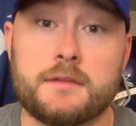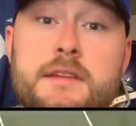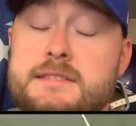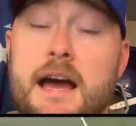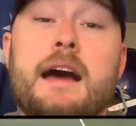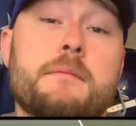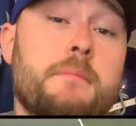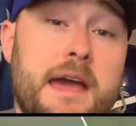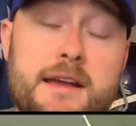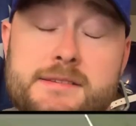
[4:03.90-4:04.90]
The dime
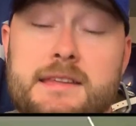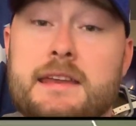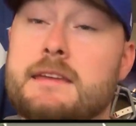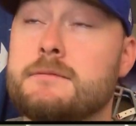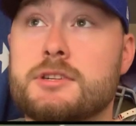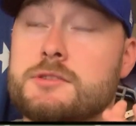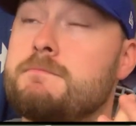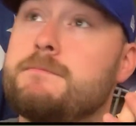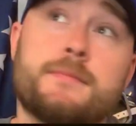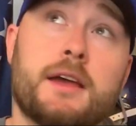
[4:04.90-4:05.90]
pass that he just
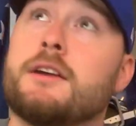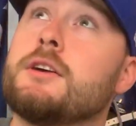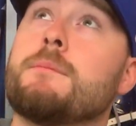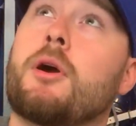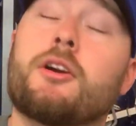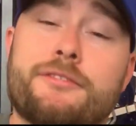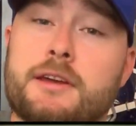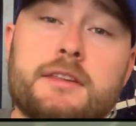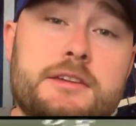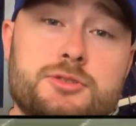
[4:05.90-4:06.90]

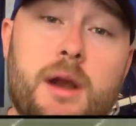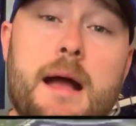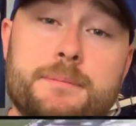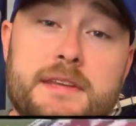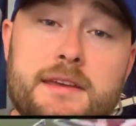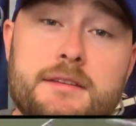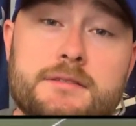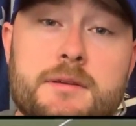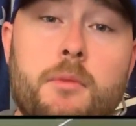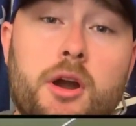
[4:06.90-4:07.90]
perfectly dropped
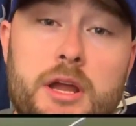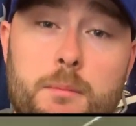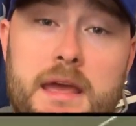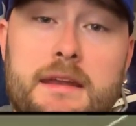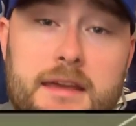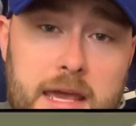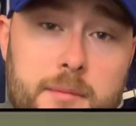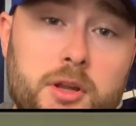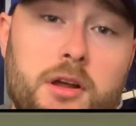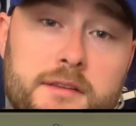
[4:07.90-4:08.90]
in to Mario
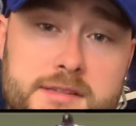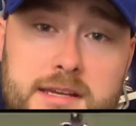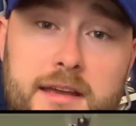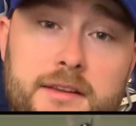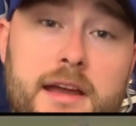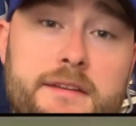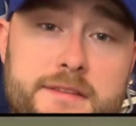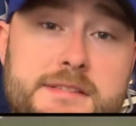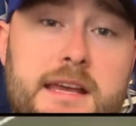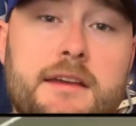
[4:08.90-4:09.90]
Manningham along the sideline in
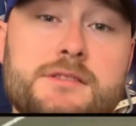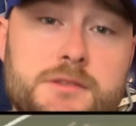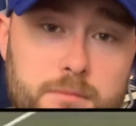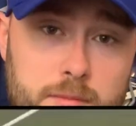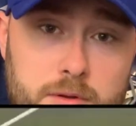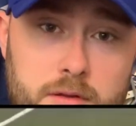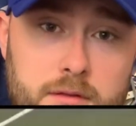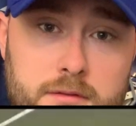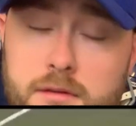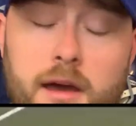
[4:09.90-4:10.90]
the 2nd Super Bowl.
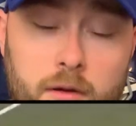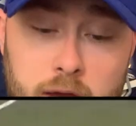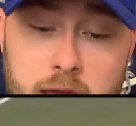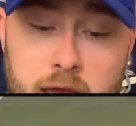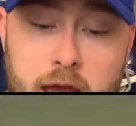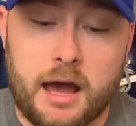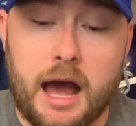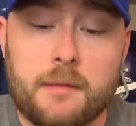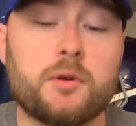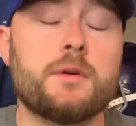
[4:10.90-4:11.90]
No.
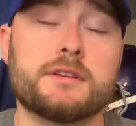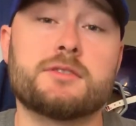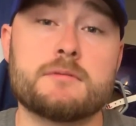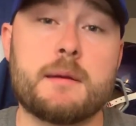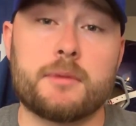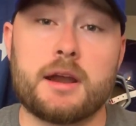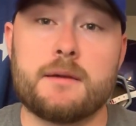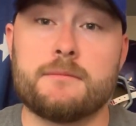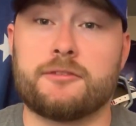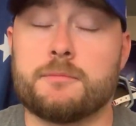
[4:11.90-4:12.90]
I'm going to remember
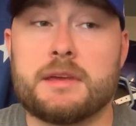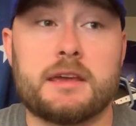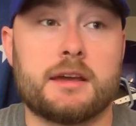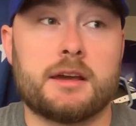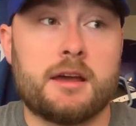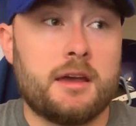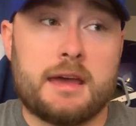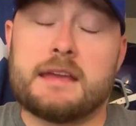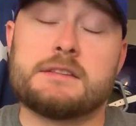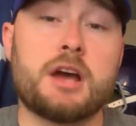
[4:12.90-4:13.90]
him for being
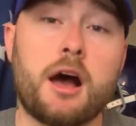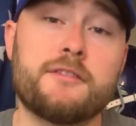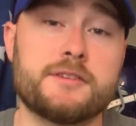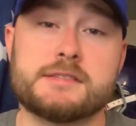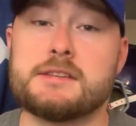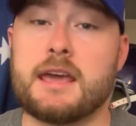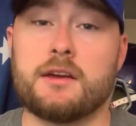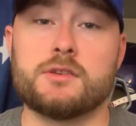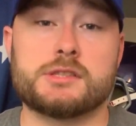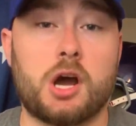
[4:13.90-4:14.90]
a
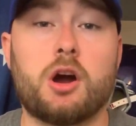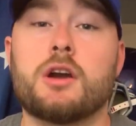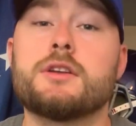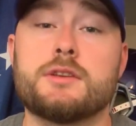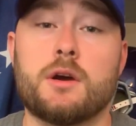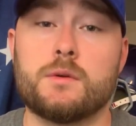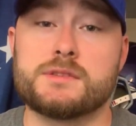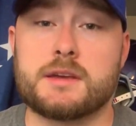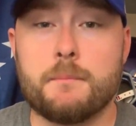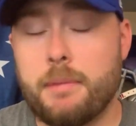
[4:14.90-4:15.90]
tough-as-nails,
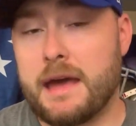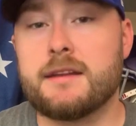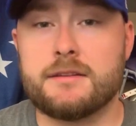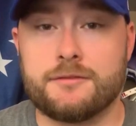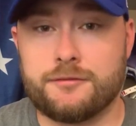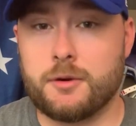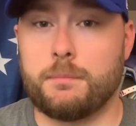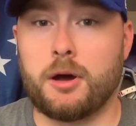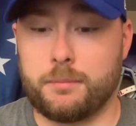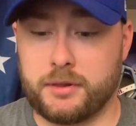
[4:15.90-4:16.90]
hard-nosed, competitive
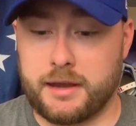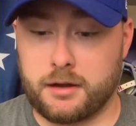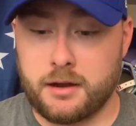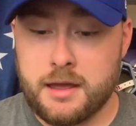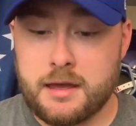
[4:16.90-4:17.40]
football player.